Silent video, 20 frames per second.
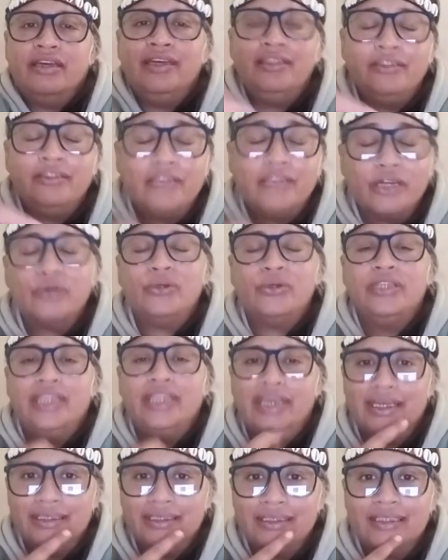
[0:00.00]

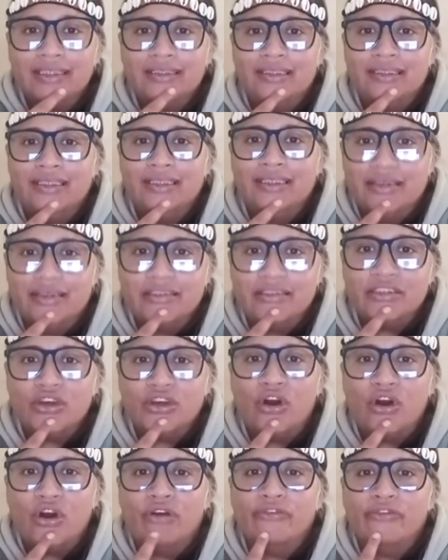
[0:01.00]
interconnectedness
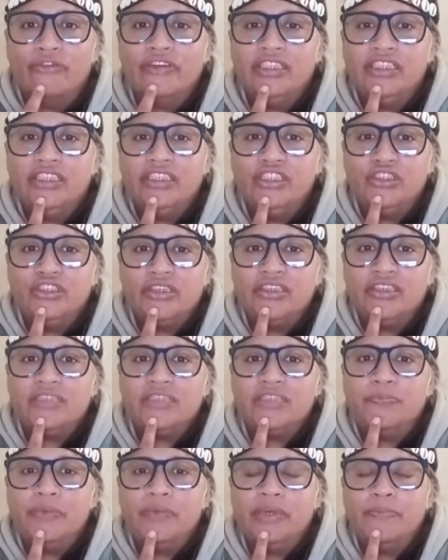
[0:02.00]
of
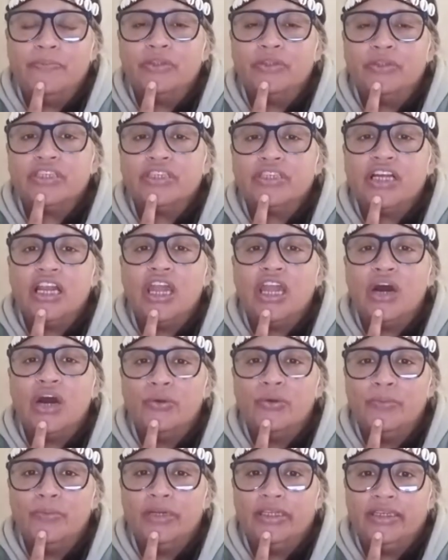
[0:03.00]
Indigenous peoples
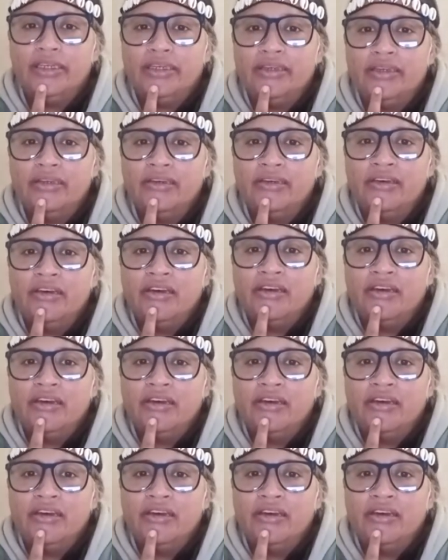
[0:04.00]
globally,